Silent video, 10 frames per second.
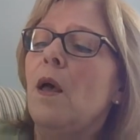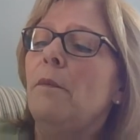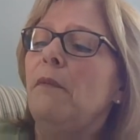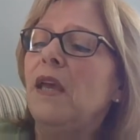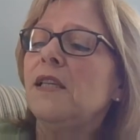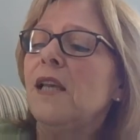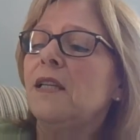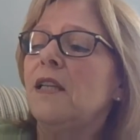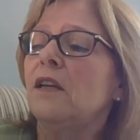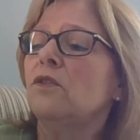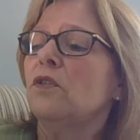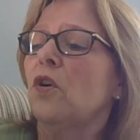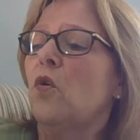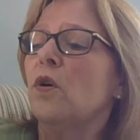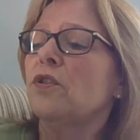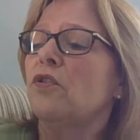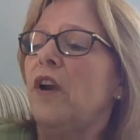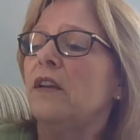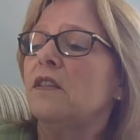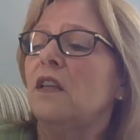Meg sat down on the coarse
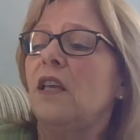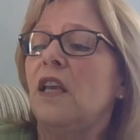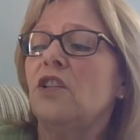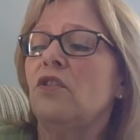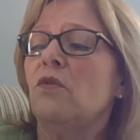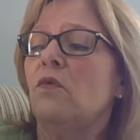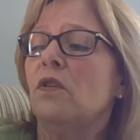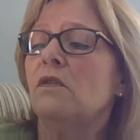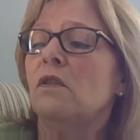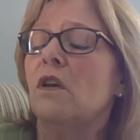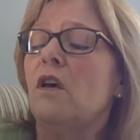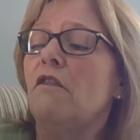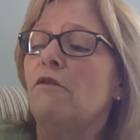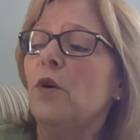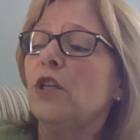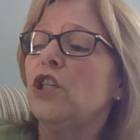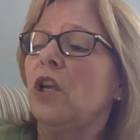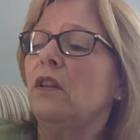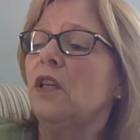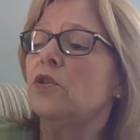grass at the edge of the woods. Fort
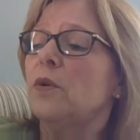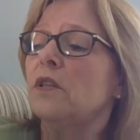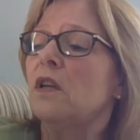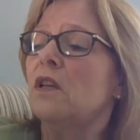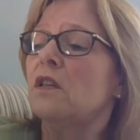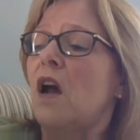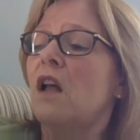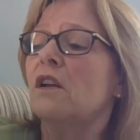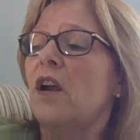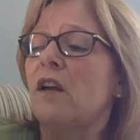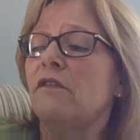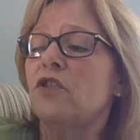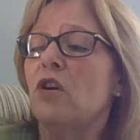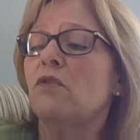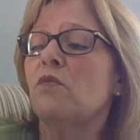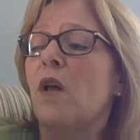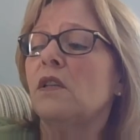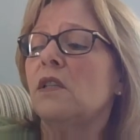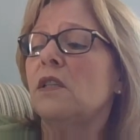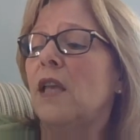gently twisted his collar out of Charles
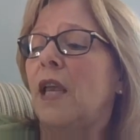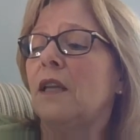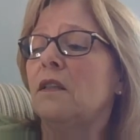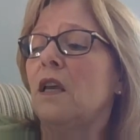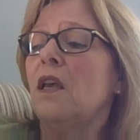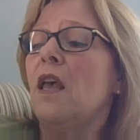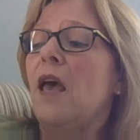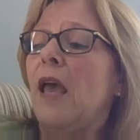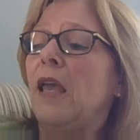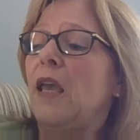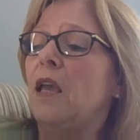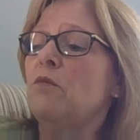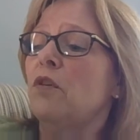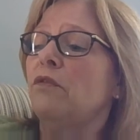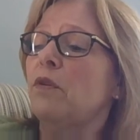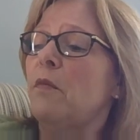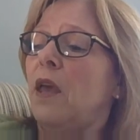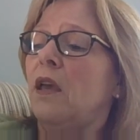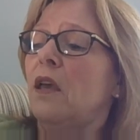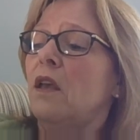Wallace's hand and came over to
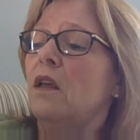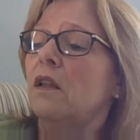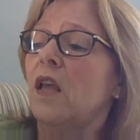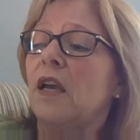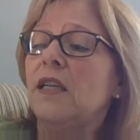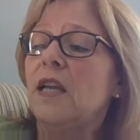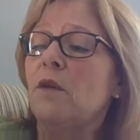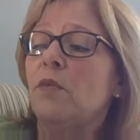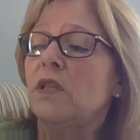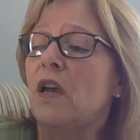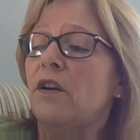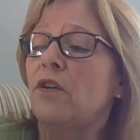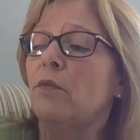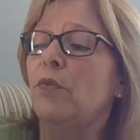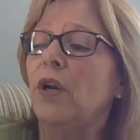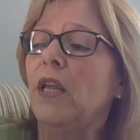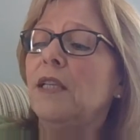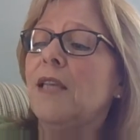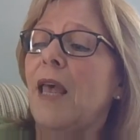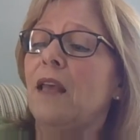Meg, lying down beside her and putting
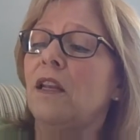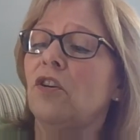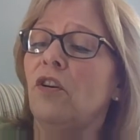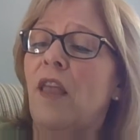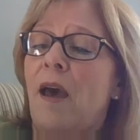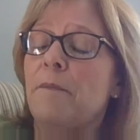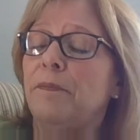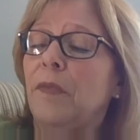his head in her lap.